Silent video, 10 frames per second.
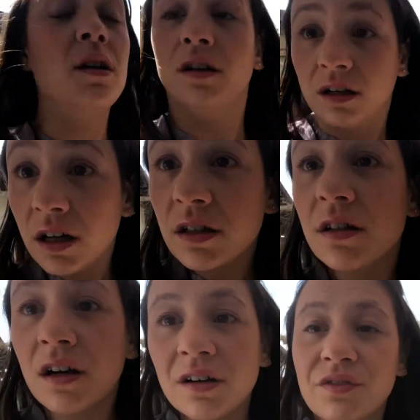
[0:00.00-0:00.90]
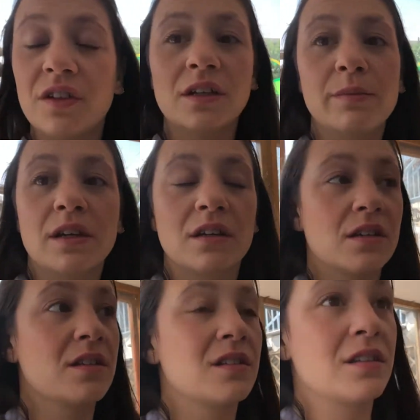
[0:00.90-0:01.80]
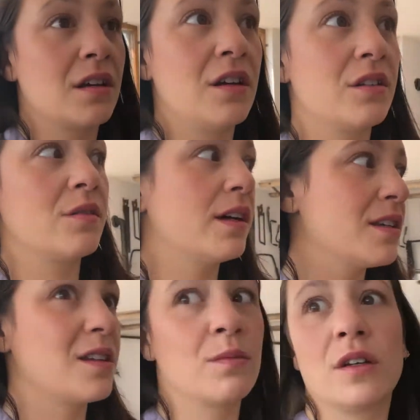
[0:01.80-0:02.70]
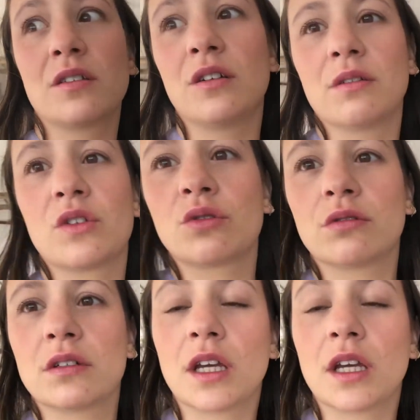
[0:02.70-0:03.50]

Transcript: another coffee, because otherwise I'm not going through the